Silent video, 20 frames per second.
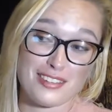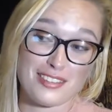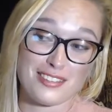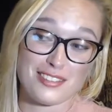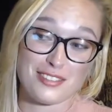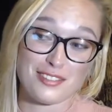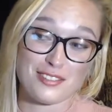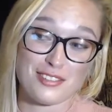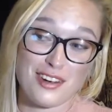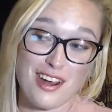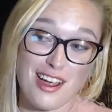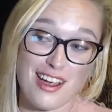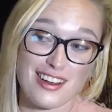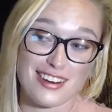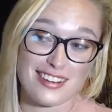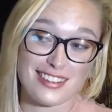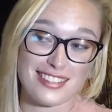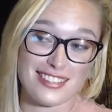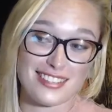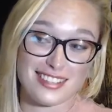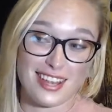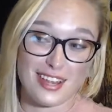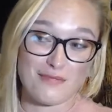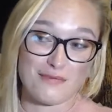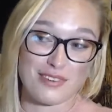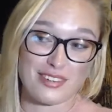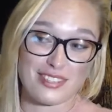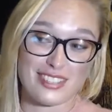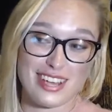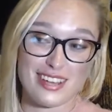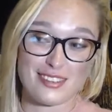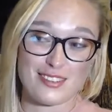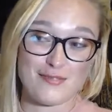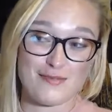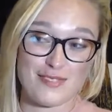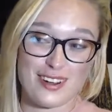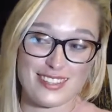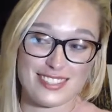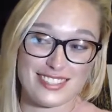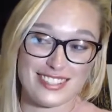still trying to like protect
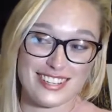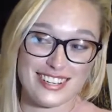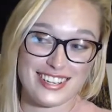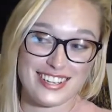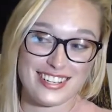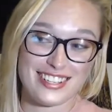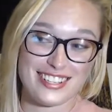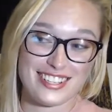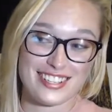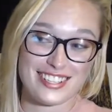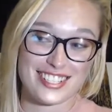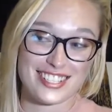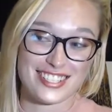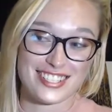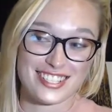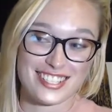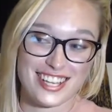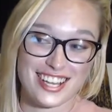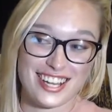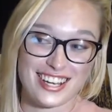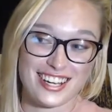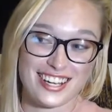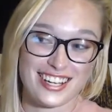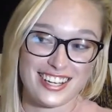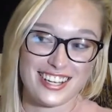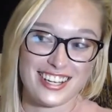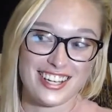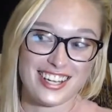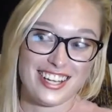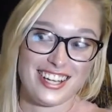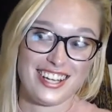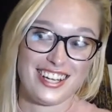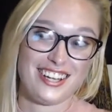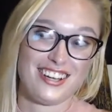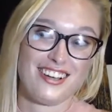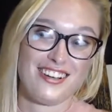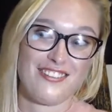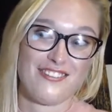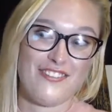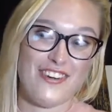the president? They're just like,
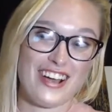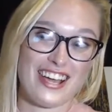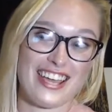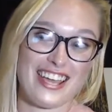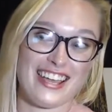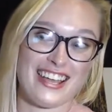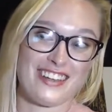fuck it.